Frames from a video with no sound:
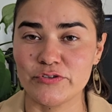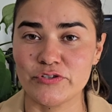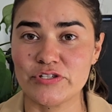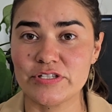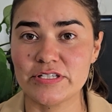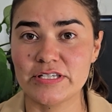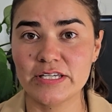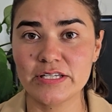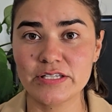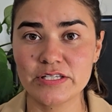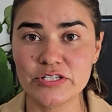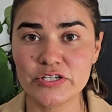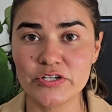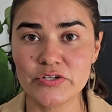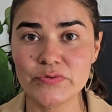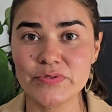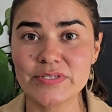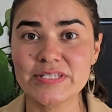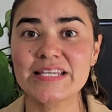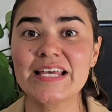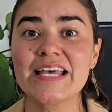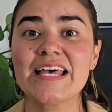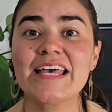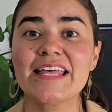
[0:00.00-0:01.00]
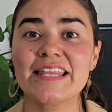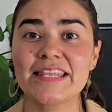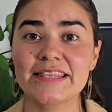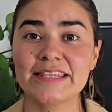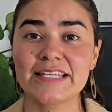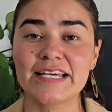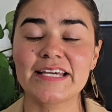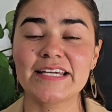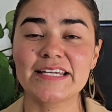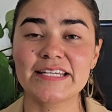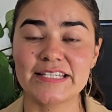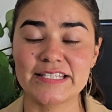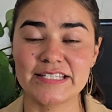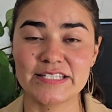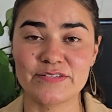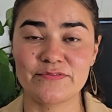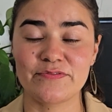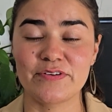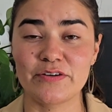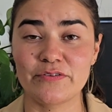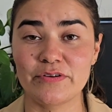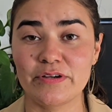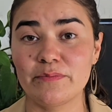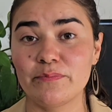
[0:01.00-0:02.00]
skin tones. That is
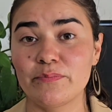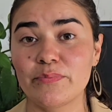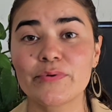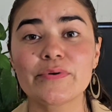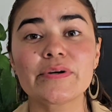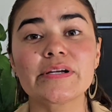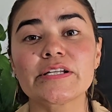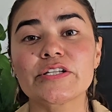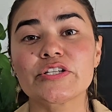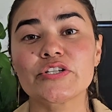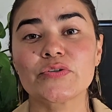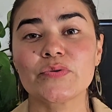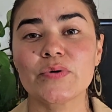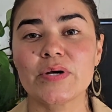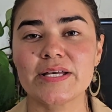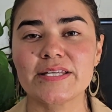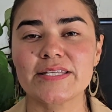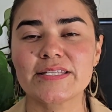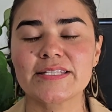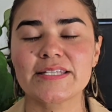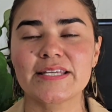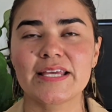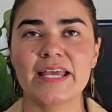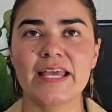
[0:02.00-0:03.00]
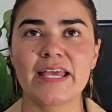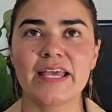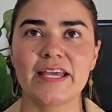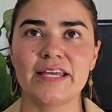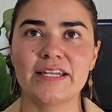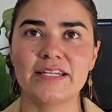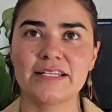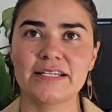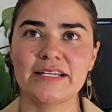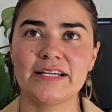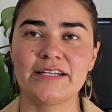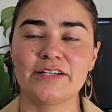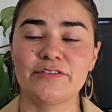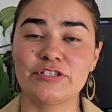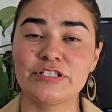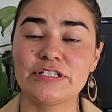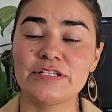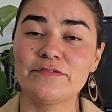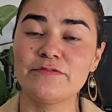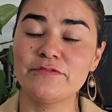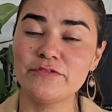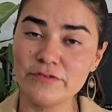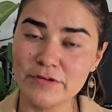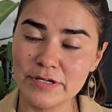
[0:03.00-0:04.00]
very important to us and a
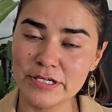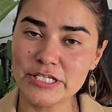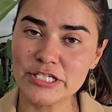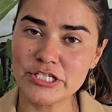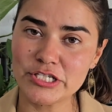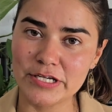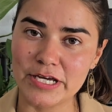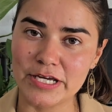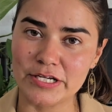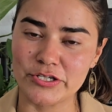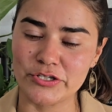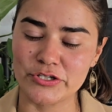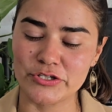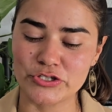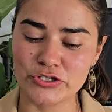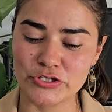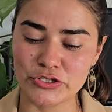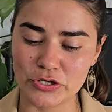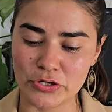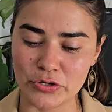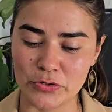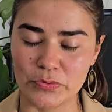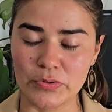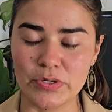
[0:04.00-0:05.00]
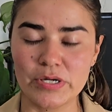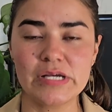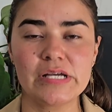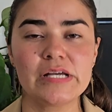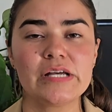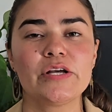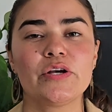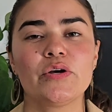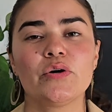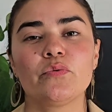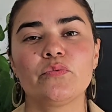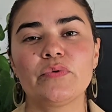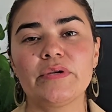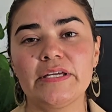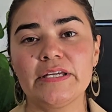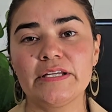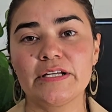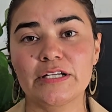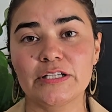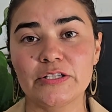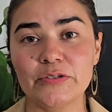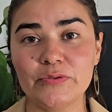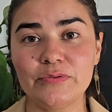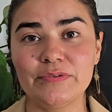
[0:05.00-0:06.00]
differentiator. So we
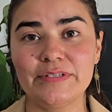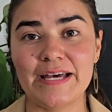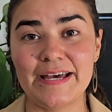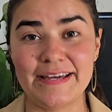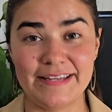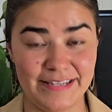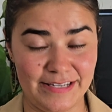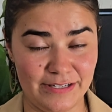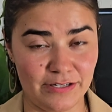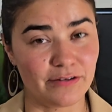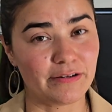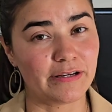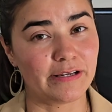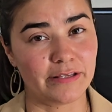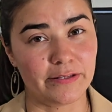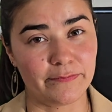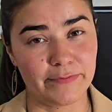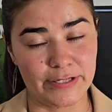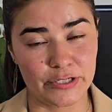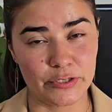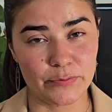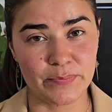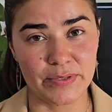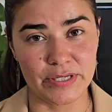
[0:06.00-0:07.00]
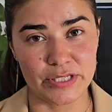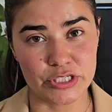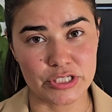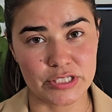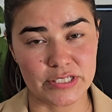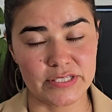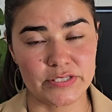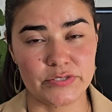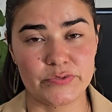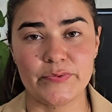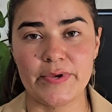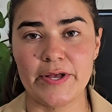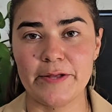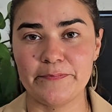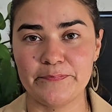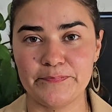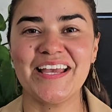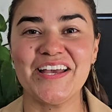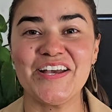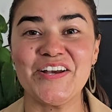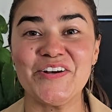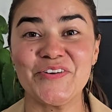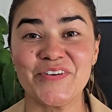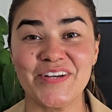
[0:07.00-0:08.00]
include that in our elevator pitch as well.
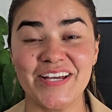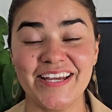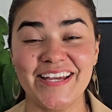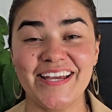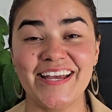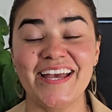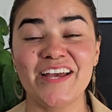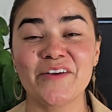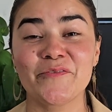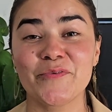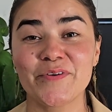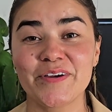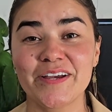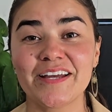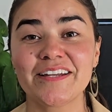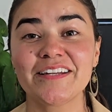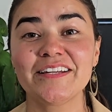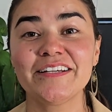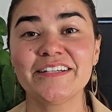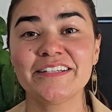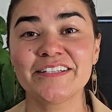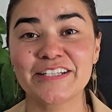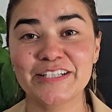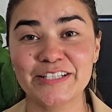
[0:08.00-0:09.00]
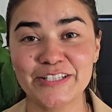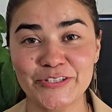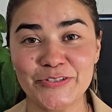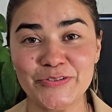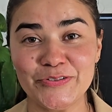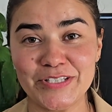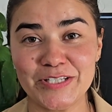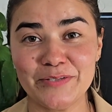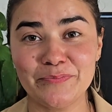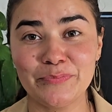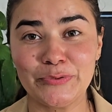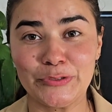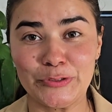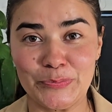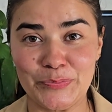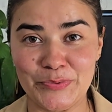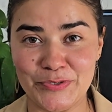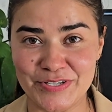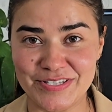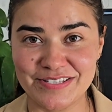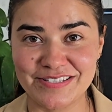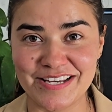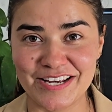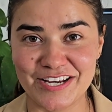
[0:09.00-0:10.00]
Okay, and we're gonna include a blooper
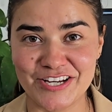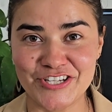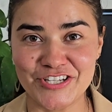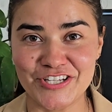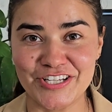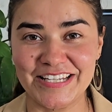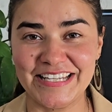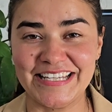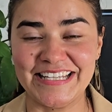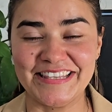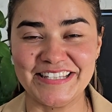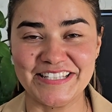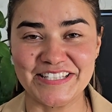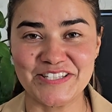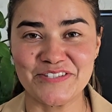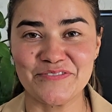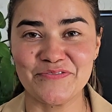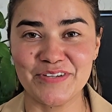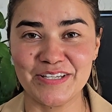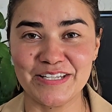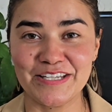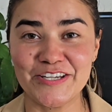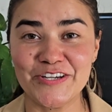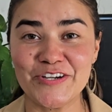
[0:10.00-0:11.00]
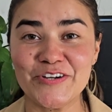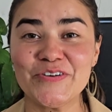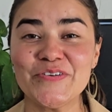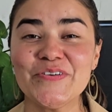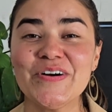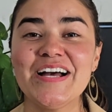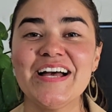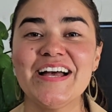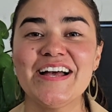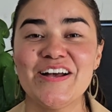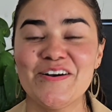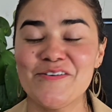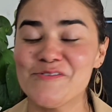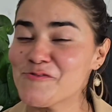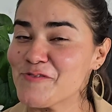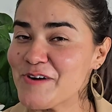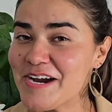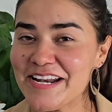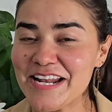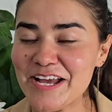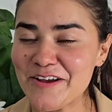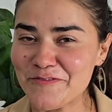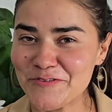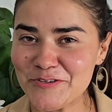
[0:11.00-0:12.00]
section in this video right
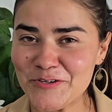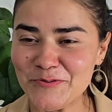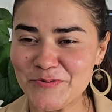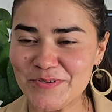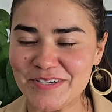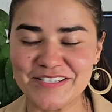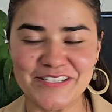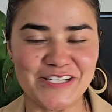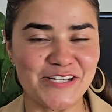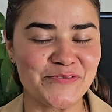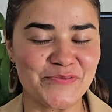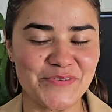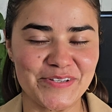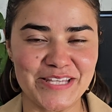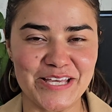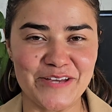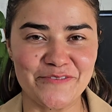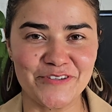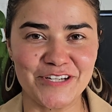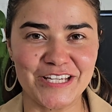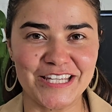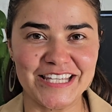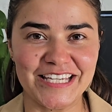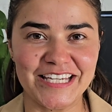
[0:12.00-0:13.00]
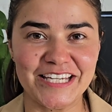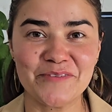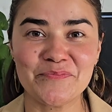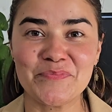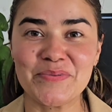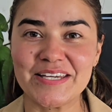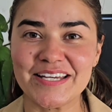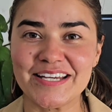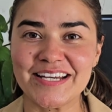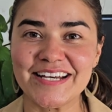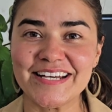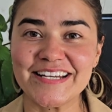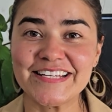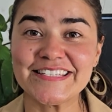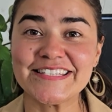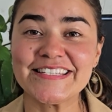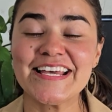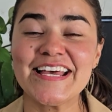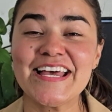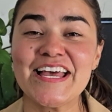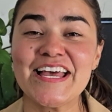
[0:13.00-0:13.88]
after we're done with everything, because